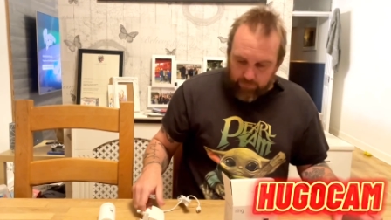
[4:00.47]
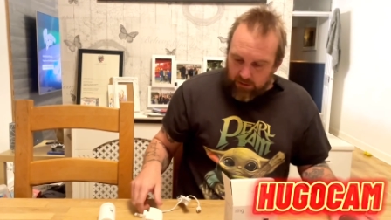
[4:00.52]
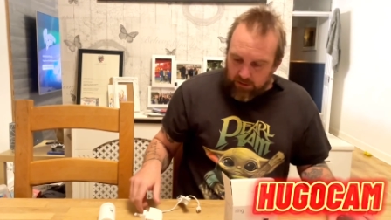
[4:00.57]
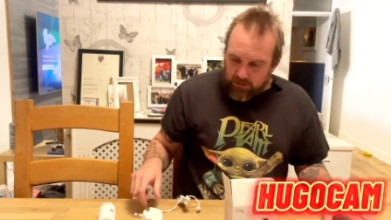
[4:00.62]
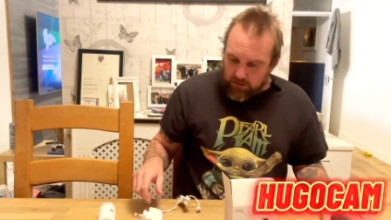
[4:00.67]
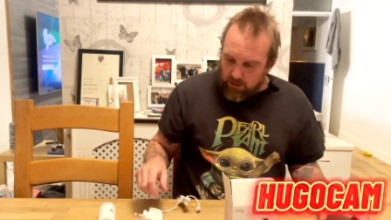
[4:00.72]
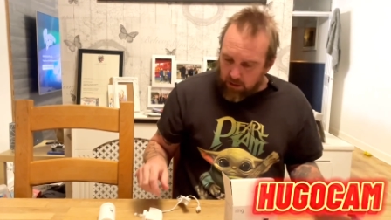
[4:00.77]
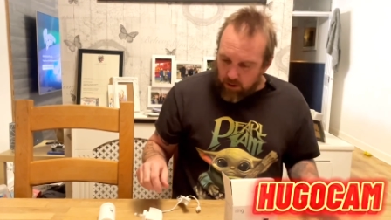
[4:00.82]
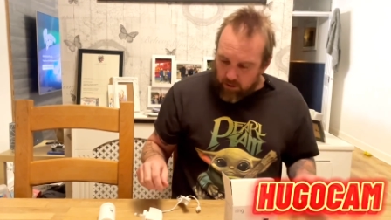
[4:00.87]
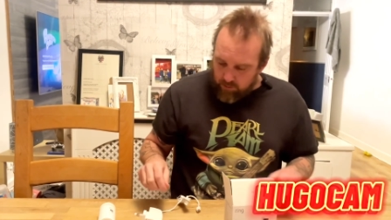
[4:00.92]

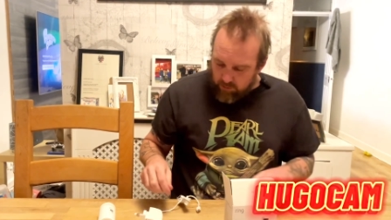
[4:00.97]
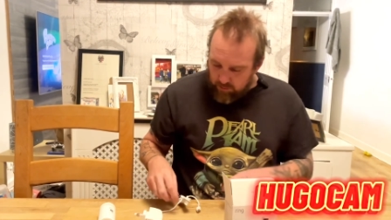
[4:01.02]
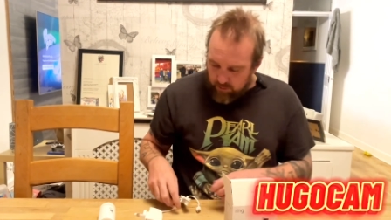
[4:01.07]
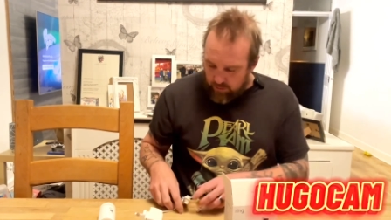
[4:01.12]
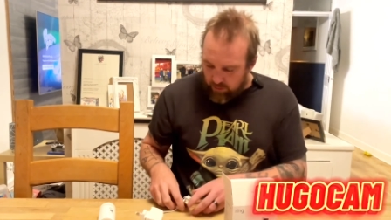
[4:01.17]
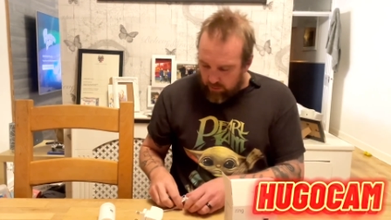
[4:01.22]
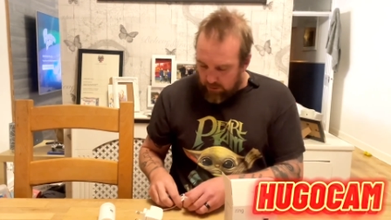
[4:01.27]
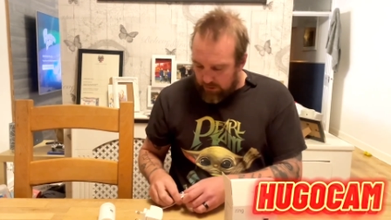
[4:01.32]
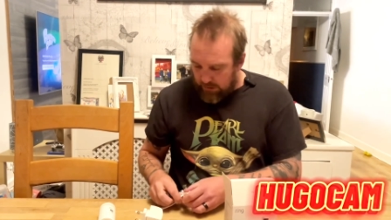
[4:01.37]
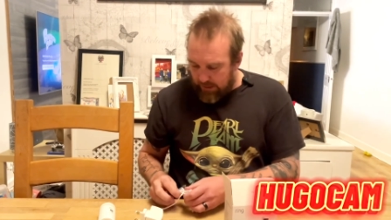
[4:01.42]
so
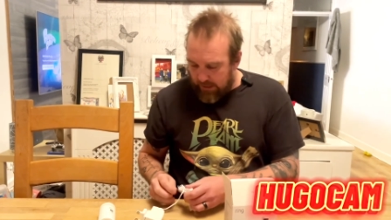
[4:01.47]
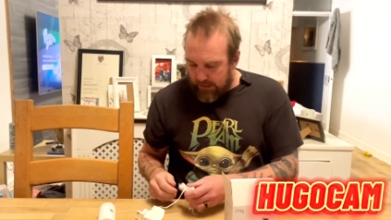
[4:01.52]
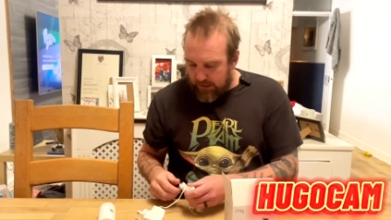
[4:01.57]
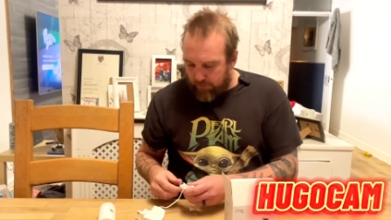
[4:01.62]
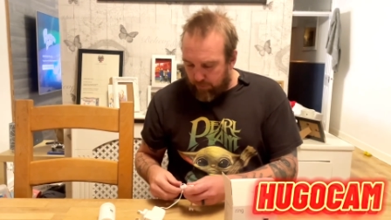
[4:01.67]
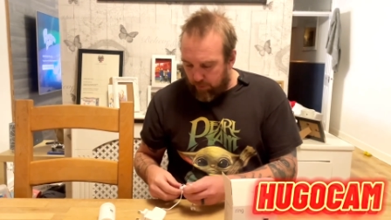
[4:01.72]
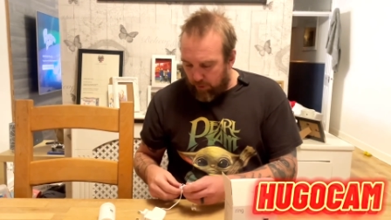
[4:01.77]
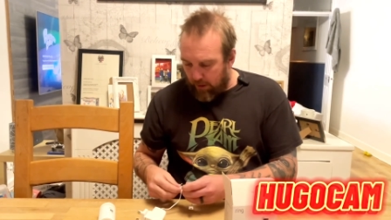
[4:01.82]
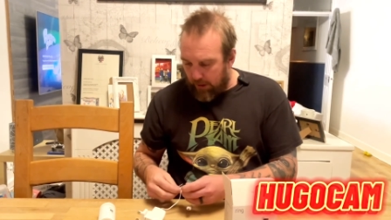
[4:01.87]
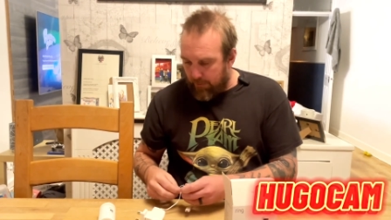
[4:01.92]
we're going to need to
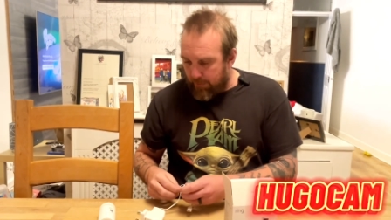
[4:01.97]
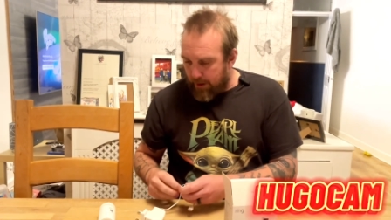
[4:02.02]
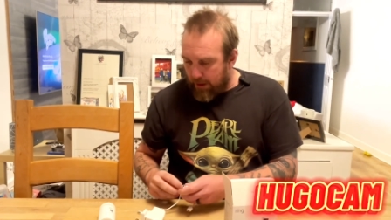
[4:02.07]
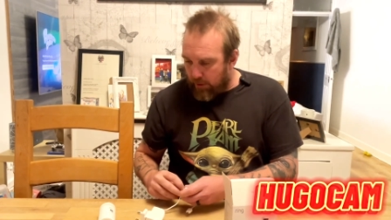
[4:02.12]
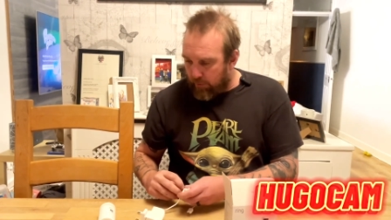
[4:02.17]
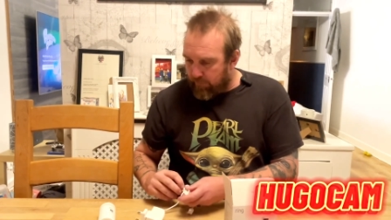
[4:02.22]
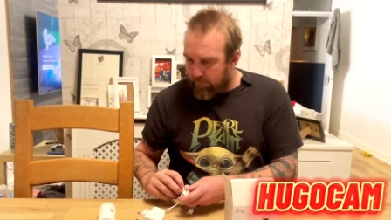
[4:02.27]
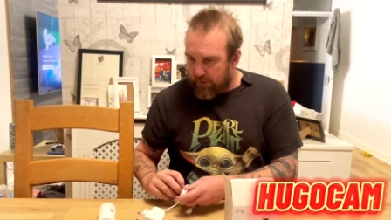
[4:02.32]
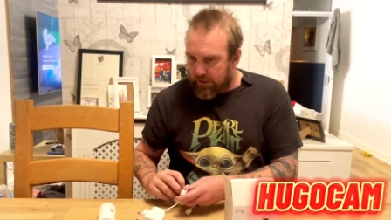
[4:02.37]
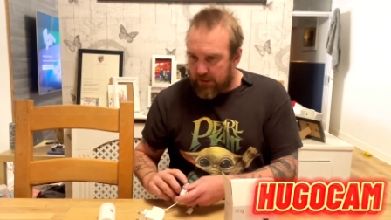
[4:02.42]
plug him in,
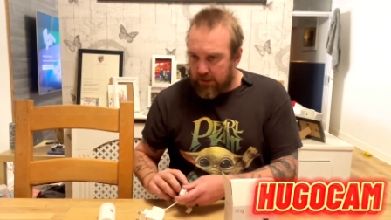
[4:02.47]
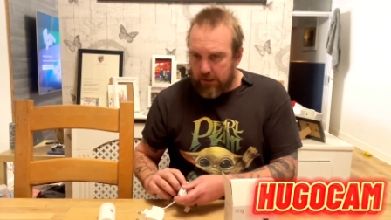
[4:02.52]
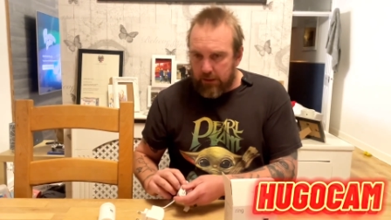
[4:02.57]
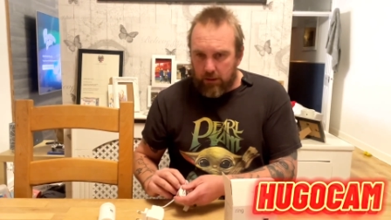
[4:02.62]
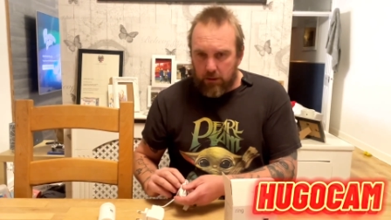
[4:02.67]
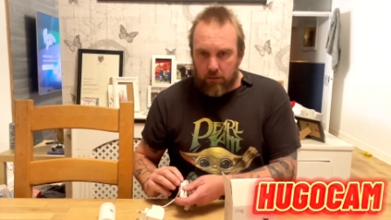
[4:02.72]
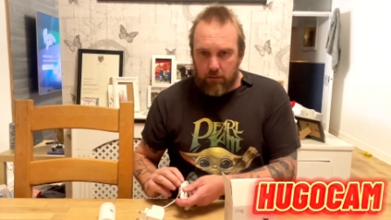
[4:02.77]
obviously.